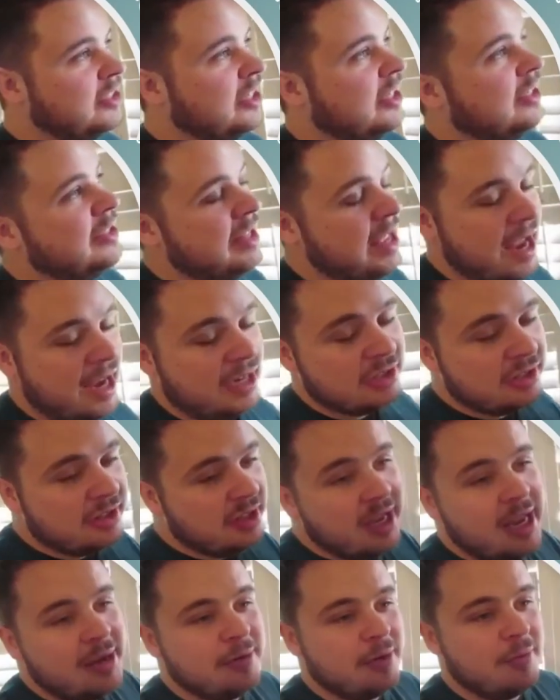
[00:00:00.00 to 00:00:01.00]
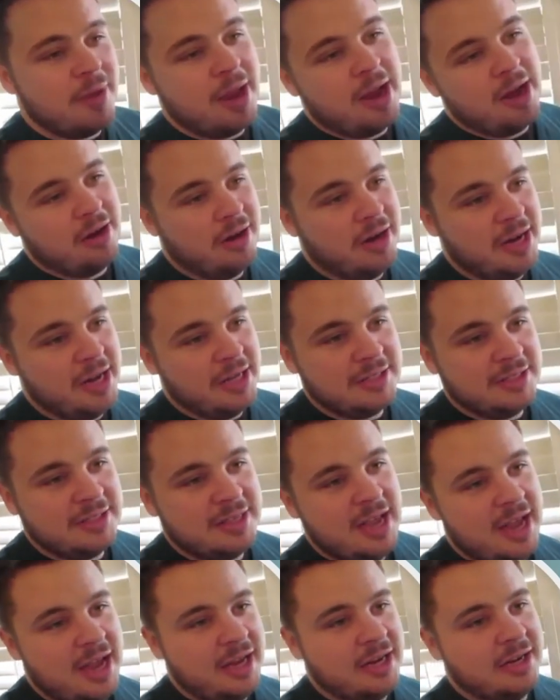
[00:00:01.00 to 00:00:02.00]
Since the angel that came to Mary and
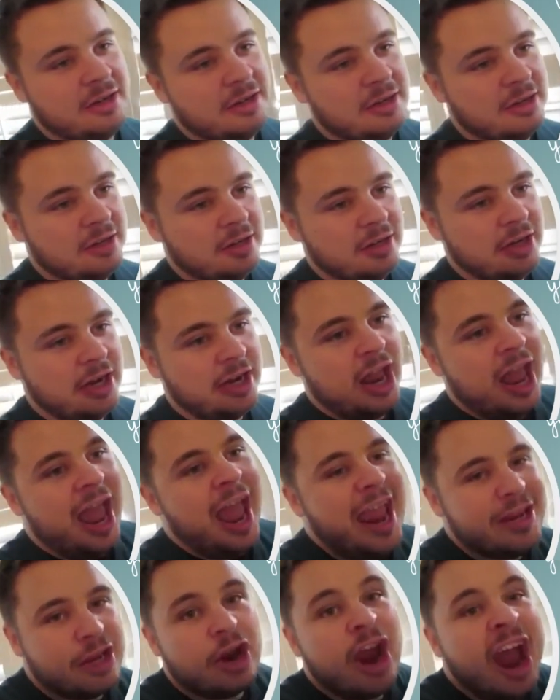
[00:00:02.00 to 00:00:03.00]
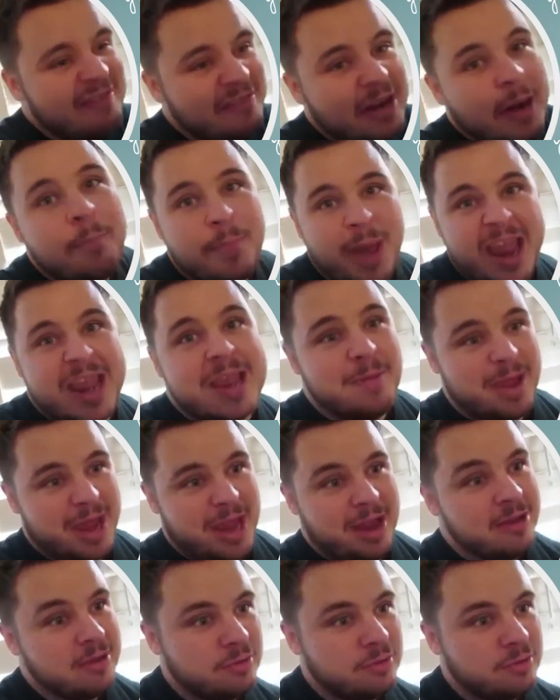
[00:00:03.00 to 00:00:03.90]
said, hey, you're having a baby.